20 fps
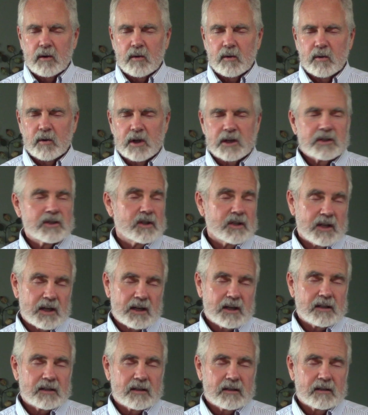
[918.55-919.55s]

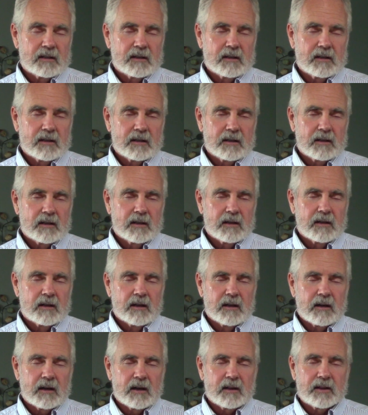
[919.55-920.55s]
resonate
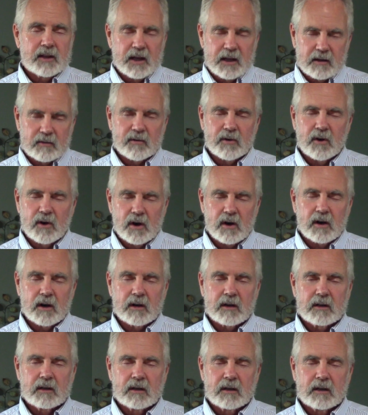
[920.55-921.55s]
a thankful heart